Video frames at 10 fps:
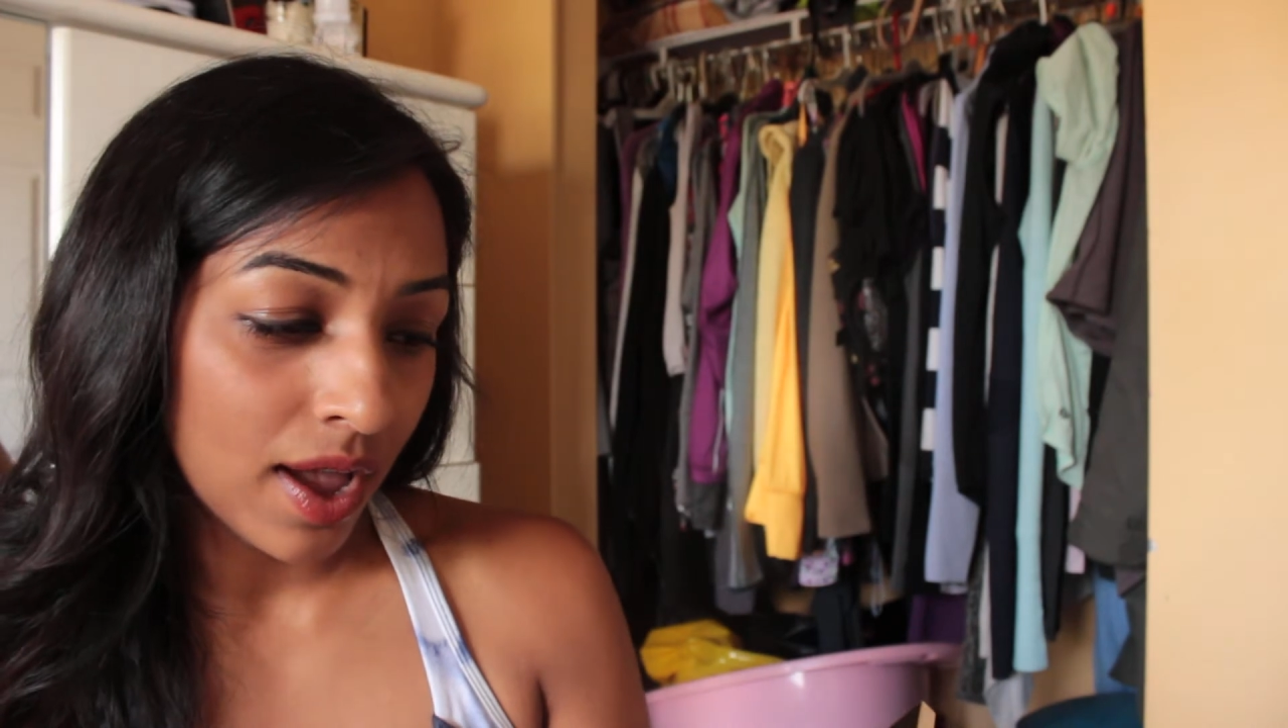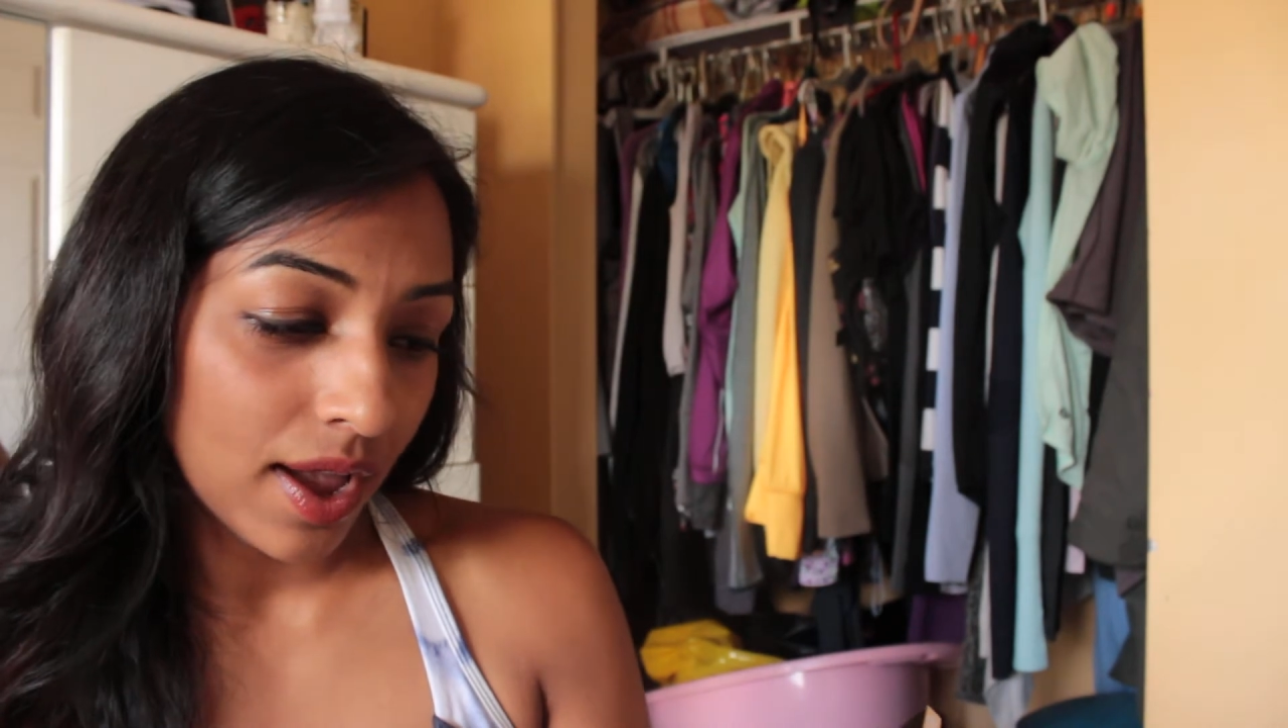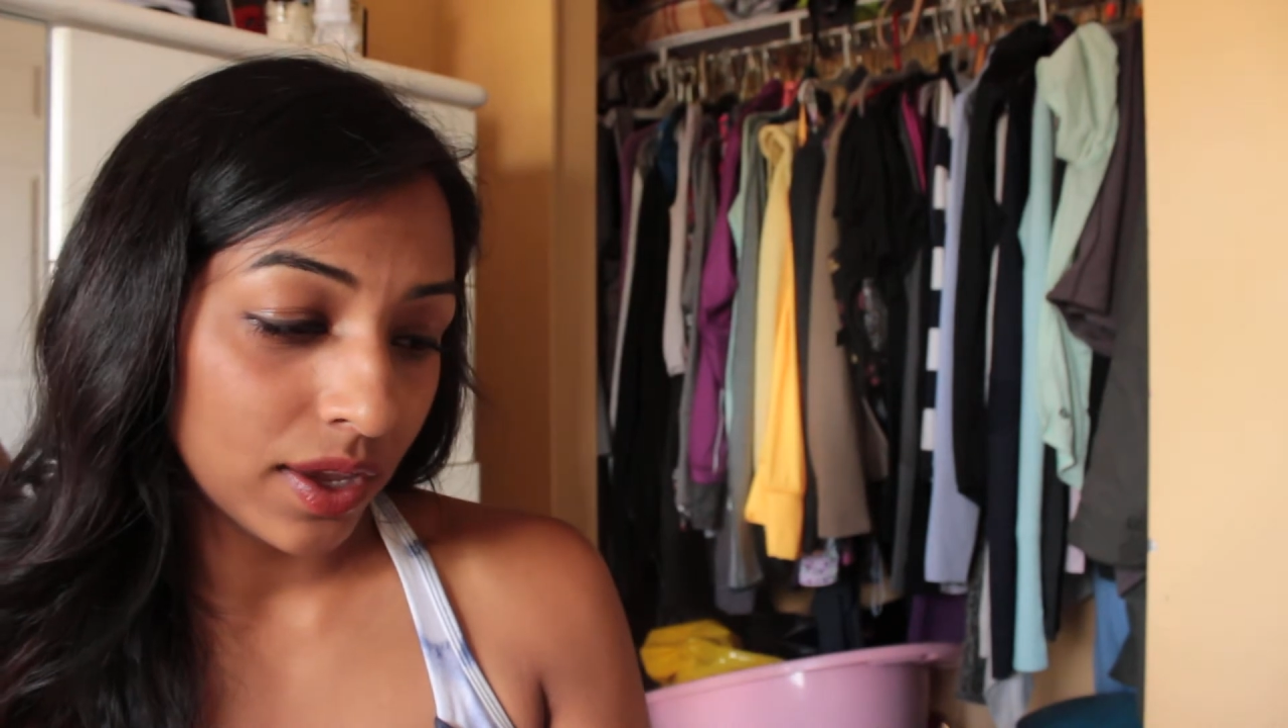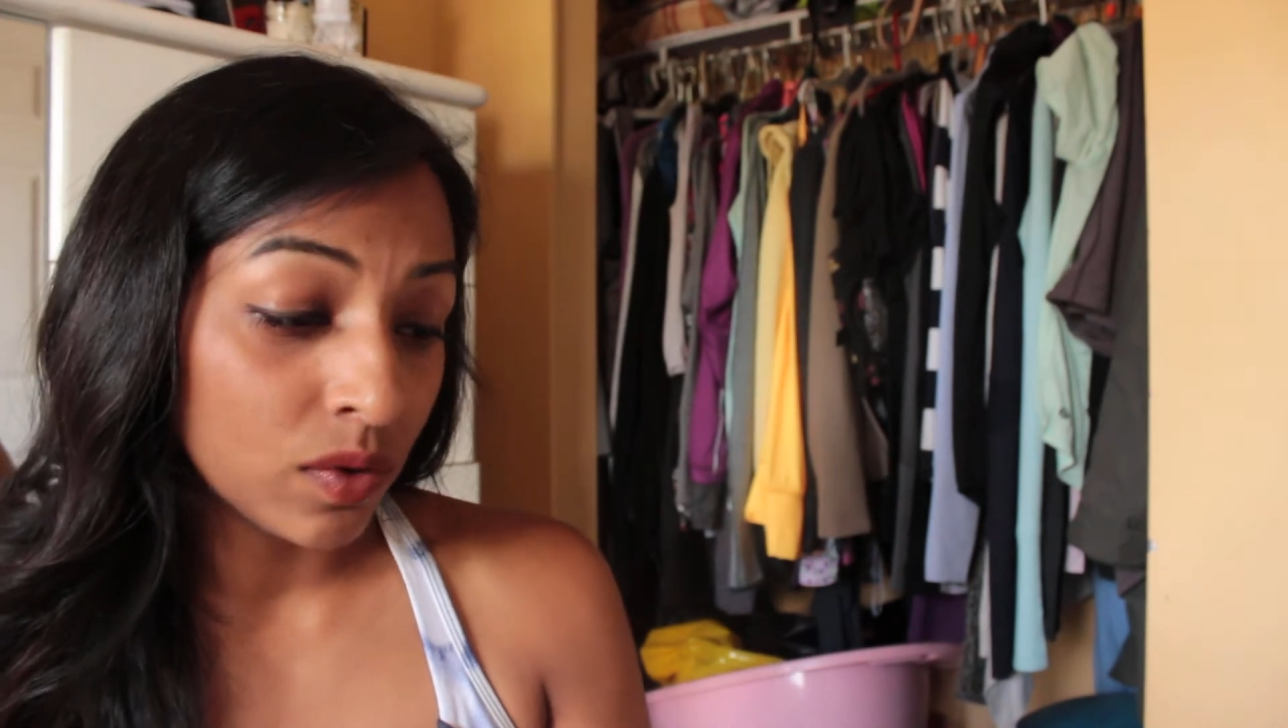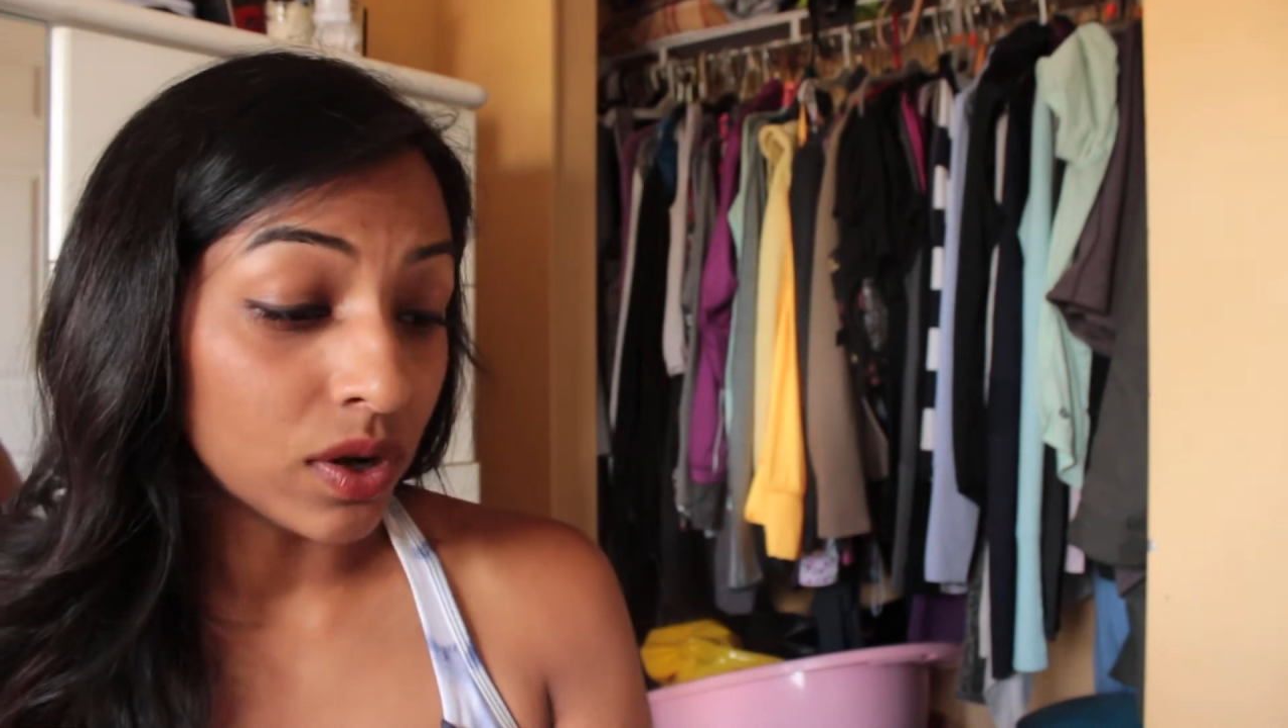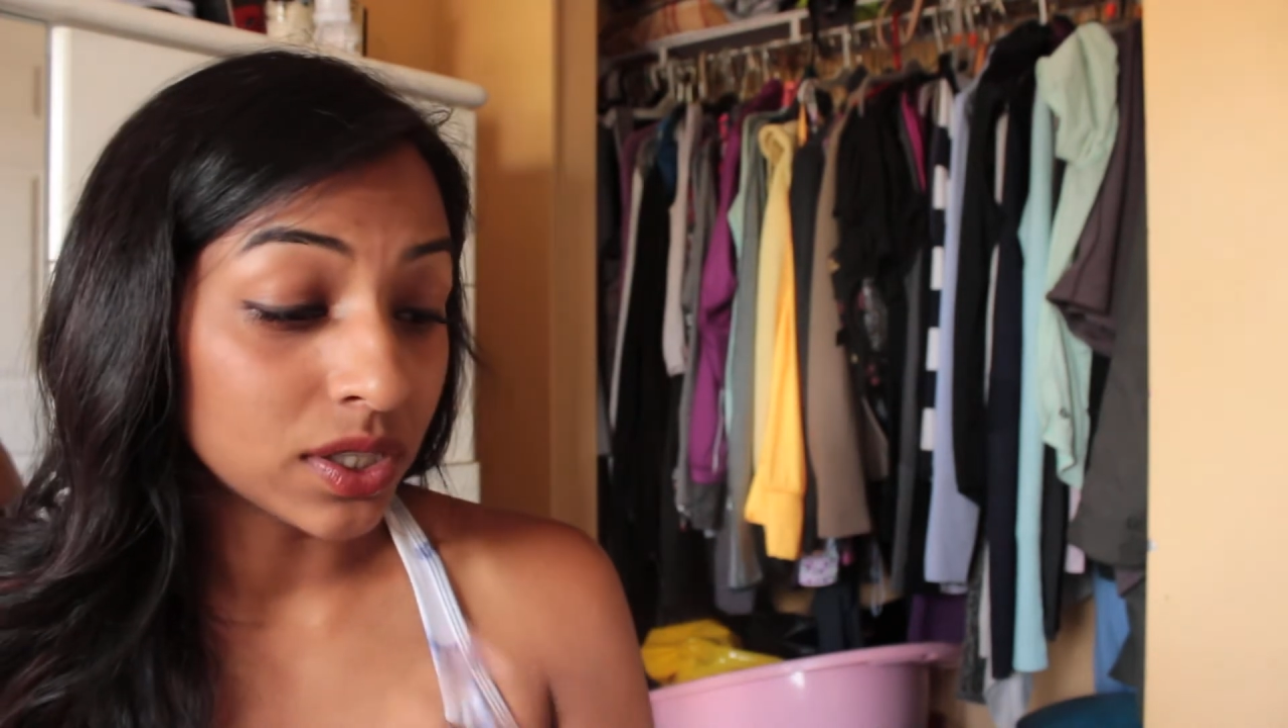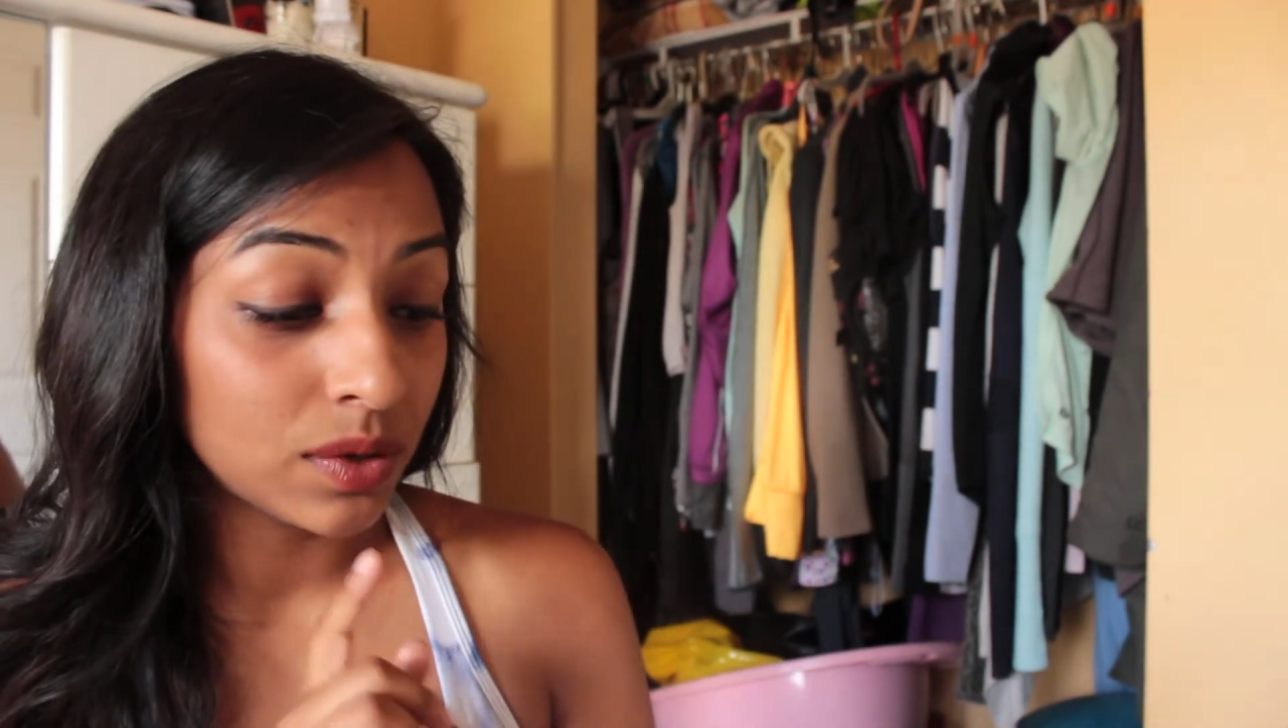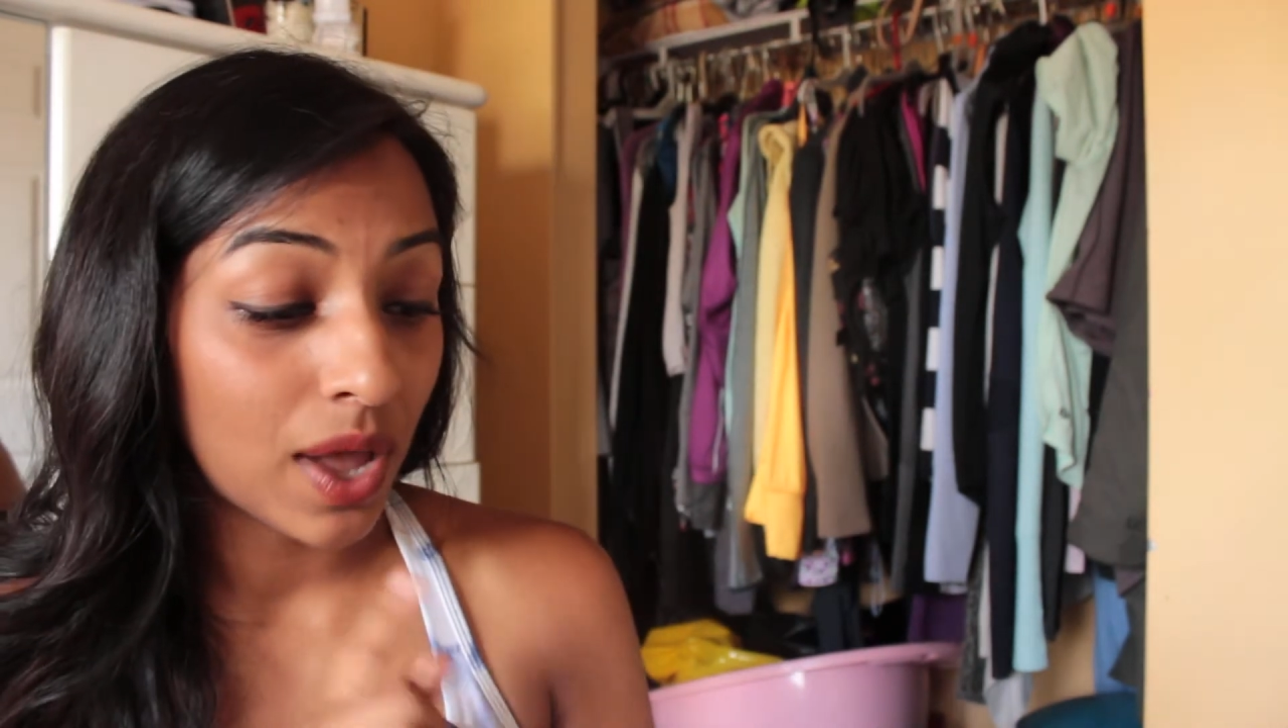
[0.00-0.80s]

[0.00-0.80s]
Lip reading: You also